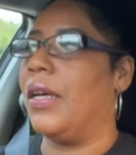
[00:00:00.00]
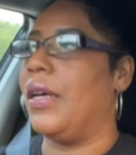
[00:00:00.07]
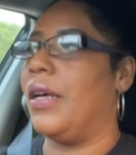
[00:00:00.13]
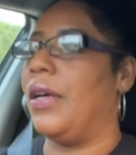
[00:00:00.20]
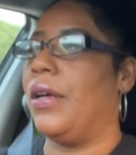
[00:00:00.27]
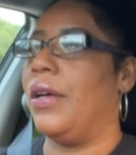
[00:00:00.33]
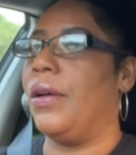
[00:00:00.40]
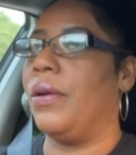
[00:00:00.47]

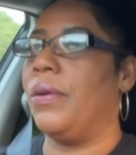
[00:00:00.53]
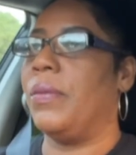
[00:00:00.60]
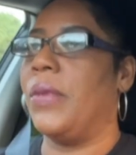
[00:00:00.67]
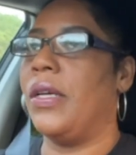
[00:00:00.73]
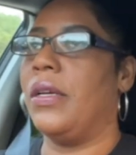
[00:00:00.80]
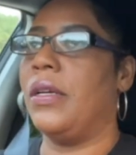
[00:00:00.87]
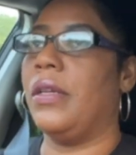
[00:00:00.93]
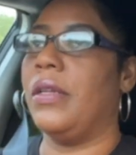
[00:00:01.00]

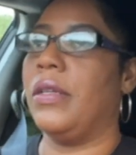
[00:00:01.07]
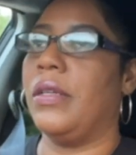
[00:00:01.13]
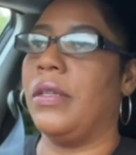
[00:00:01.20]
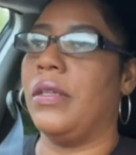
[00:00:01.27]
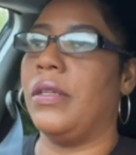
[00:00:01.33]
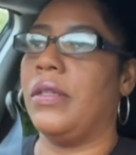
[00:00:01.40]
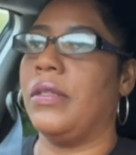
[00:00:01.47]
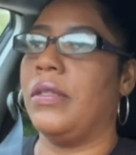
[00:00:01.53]

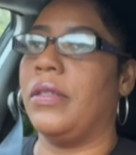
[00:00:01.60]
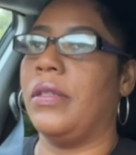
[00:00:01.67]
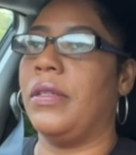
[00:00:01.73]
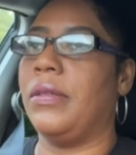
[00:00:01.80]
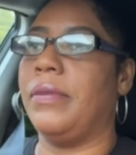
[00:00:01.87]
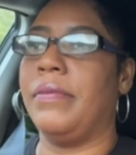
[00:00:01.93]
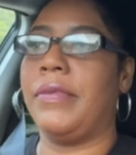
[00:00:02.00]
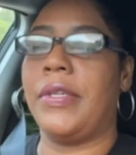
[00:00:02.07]

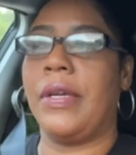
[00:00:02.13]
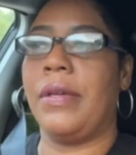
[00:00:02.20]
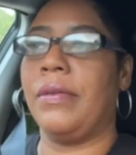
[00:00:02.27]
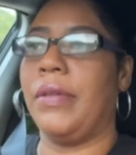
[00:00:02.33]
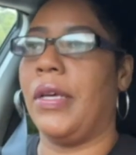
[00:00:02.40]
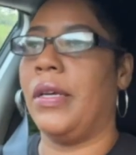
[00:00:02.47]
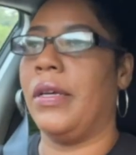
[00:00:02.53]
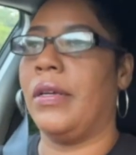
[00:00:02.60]
Um, so
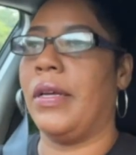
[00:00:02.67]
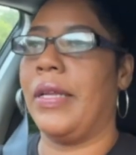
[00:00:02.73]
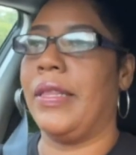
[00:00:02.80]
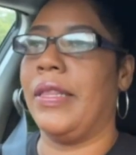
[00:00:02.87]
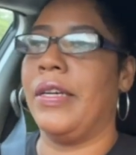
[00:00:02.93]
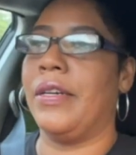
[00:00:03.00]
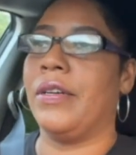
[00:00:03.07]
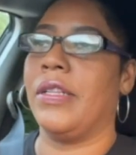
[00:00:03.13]
yeah, I
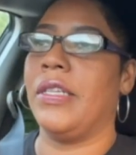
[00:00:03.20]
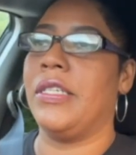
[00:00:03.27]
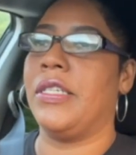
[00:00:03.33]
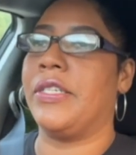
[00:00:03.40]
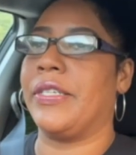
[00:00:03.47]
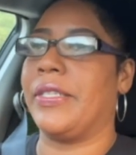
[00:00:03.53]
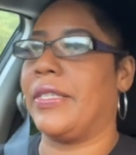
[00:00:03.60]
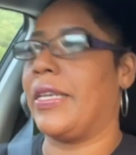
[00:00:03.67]
literally
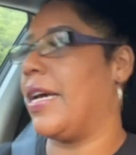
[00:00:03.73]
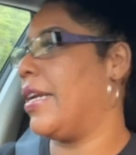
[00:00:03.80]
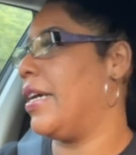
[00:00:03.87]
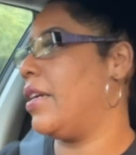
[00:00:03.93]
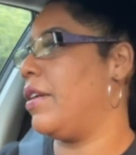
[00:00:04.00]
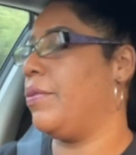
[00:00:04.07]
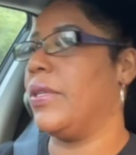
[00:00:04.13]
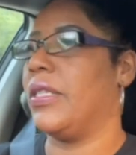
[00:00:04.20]
just got
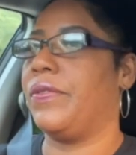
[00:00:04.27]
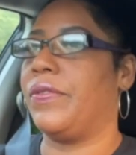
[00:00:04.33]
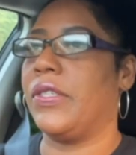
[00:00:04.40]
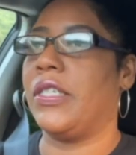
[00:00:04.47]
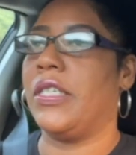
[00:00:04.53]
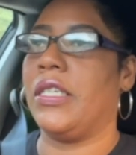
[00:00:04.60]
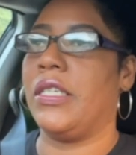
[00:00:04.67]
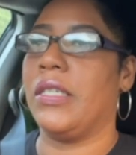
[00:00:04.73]
out of West
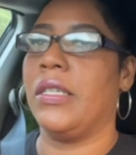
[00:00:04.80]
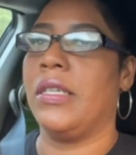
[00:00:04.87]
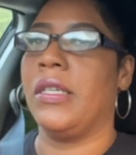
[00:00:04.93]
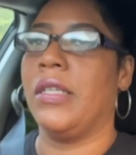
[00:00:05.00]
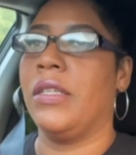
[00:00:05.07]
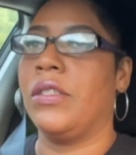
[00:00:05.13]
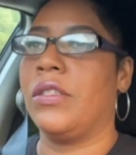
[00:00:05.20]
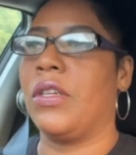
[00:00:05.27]
Virginia.
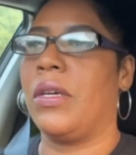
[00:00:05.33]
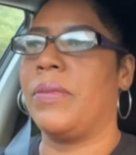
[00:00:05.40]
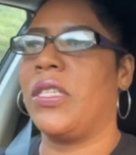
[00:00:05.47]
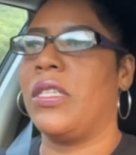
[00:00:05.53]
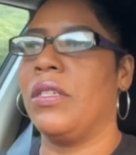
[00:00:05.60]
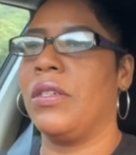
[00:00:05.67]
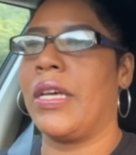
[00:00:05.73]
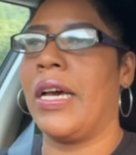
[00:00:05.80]
So I'm
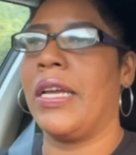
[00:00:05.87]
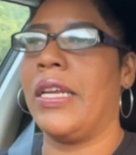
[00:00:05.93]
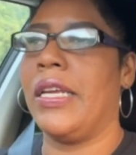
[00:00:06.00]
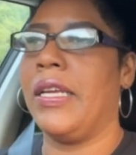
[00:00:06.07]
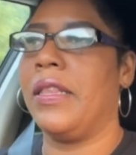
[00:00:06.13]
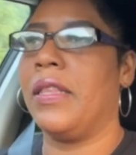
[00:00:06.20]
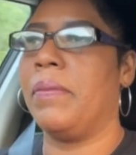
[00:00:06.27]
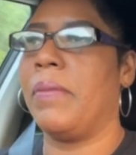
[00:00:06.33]
still kind of
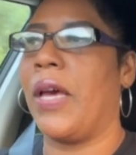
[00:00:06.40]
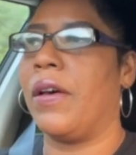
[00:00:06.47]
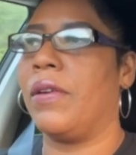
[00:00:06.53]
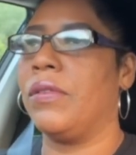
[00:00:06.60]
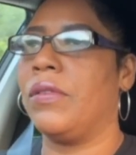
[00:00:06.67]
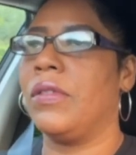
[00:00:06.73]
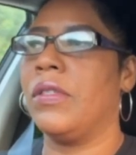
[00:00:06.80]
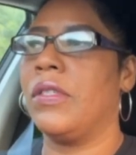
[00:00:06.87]
in the
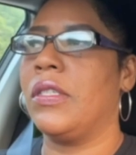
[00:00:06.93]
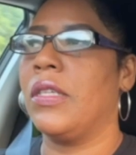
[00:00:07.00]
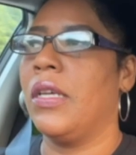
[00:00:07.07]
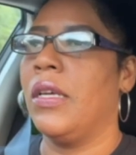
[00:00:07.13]
mountains.